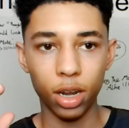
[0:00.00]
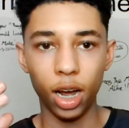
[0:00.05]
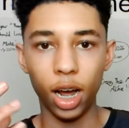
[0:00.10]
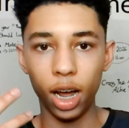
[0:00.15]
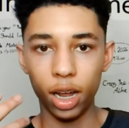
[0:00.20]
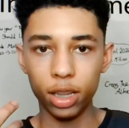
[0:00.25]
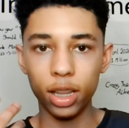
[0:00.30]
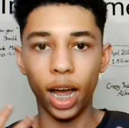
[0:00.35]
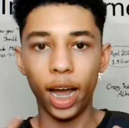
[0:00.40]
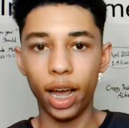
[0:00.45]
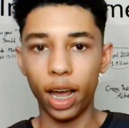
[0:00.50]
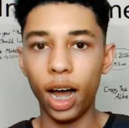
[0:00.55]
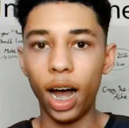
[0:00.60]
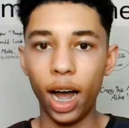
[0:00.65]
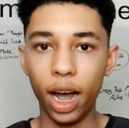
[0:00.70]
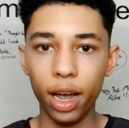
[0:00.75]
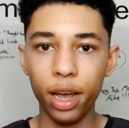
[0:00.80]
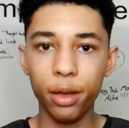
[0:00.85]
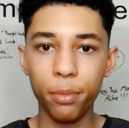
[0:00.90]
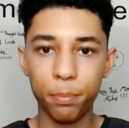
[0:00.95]

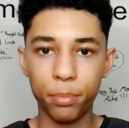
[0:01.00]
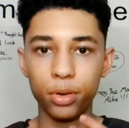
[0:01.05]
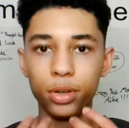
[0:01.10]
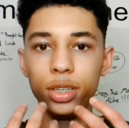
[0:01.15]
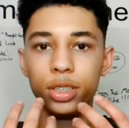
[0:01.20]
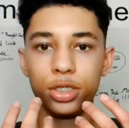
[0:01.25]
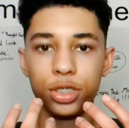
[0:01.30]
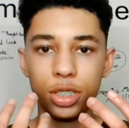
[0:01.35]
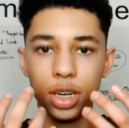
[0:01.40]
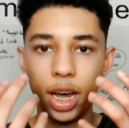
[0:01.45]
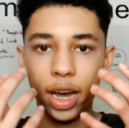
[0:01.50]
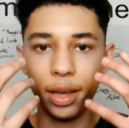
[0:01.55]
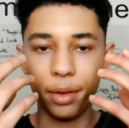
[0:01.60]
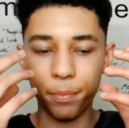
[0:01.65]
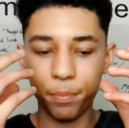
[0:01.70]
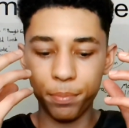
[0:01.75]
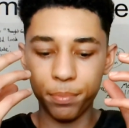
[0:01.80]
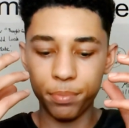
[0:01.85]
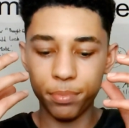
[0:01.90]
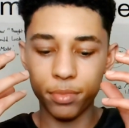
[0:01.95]
I preach like
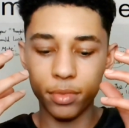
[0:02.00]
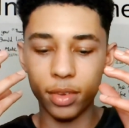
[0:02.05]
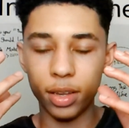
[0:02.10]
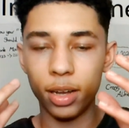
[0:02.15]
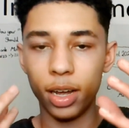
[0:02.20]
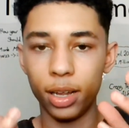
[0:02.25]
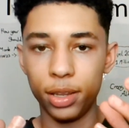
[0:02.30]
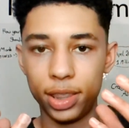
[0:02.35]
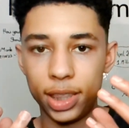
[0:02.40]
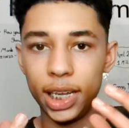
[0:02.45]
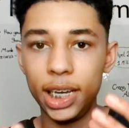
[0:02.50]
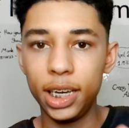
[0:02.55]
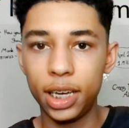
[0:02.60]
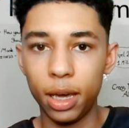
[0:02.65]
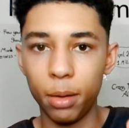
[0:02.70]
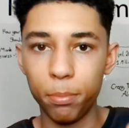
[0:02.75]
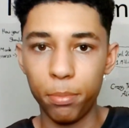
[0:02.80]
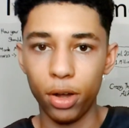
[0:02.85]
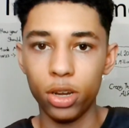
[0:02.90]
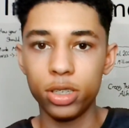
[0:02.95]

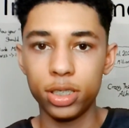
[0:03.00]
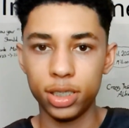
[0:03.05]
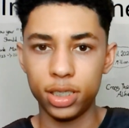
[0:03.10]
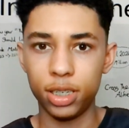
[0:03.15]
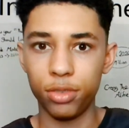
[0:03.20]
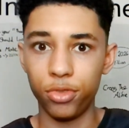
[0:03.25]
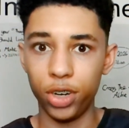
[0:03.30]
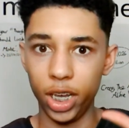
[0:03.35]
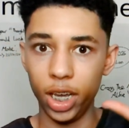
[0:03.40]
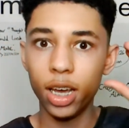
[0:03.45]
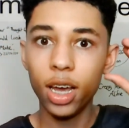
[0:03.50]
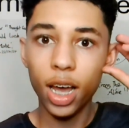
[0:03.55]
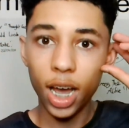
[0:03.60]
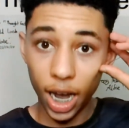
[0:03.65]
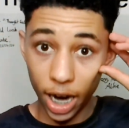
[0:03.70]
thinking positively,